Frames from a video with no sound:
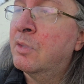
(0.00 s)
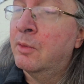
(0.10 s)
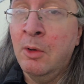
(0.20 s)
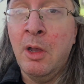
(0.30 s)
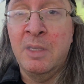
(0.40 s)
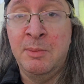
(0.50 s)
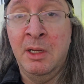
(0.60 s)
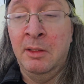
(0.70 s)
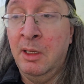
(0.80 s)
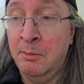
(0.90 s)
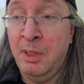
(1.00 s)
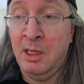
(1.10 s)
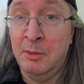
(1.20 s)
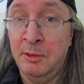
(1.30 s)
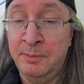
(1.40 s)
Draw has been
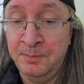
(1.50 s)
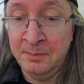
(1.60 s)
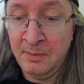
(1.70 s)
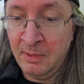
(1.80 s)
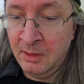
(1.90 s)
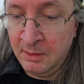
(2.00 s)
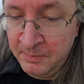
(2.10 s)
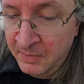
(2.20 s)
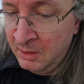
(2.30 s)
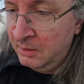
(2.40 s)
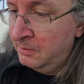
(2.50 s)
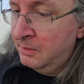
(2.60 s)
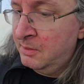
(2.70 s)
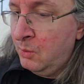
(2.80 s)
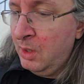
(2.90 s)
impeccable.
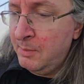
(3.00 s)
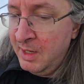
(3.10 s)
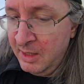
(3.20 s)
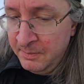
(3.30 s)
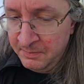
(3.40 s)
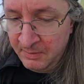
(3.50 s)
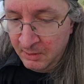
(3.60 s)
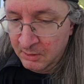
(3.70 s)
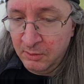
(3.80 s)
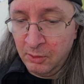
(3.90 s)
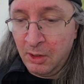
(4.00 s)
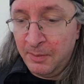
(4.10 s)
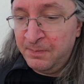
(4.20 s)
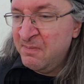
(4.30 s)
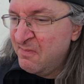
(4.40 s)
Well made, good draw,
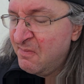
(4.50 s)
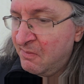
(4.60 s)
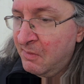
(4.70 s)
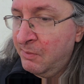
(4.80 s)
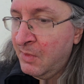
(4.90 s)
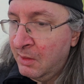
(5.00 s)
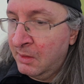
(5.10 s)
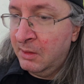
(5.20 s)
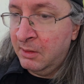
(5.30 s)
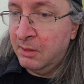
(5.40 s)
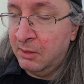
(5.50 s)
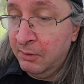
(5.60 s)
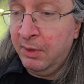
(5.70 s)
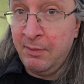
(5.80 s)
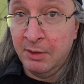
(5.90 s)
good
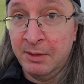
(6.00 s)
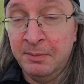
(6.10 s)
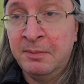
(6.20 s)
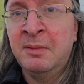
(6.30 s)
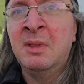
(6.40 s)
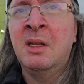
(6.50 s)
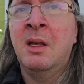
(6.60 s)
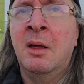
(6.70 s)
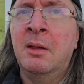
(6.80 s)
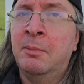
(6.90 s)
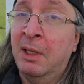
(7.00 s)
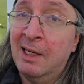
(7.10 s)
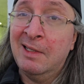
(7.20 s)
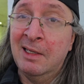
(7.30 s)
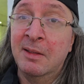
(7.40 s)
flavors. But like
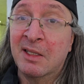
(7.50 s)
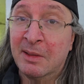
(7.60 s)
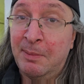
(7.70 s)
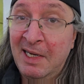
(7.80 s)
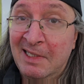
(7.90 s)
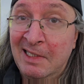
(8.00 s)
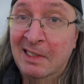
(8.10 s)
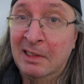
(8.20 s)
I said, spicy.